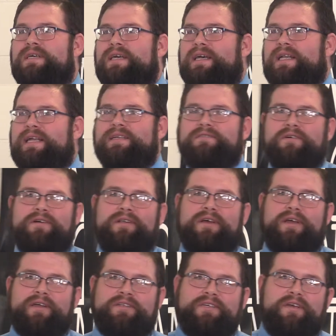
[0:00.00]
And he's going to
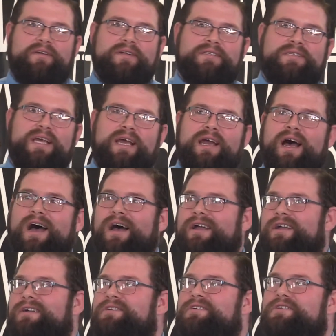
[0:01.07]
look at you and say, oh,
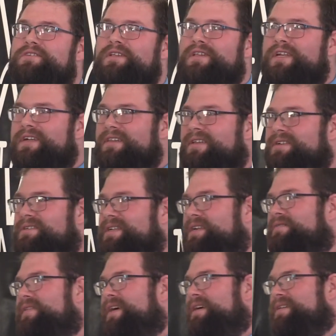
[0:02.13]
you're just a legalistic
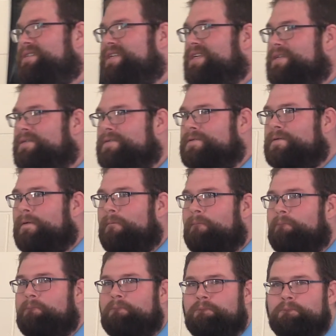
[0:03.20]
Pharisee. Right.
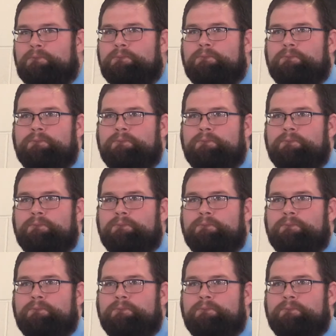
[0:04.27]
Yeah, right.